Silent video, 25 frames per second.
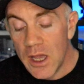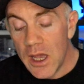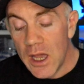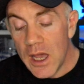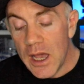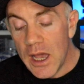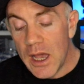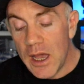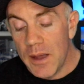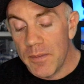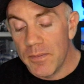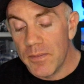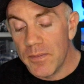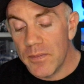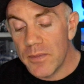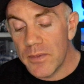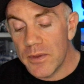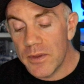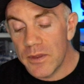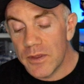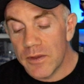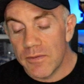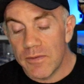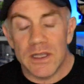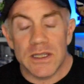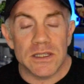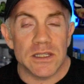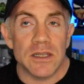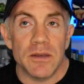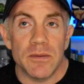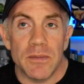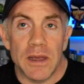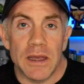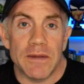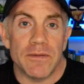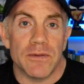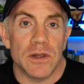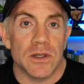Um, there is some
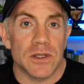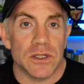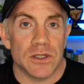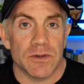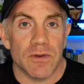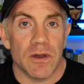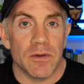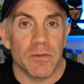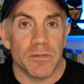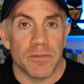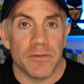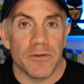evidence around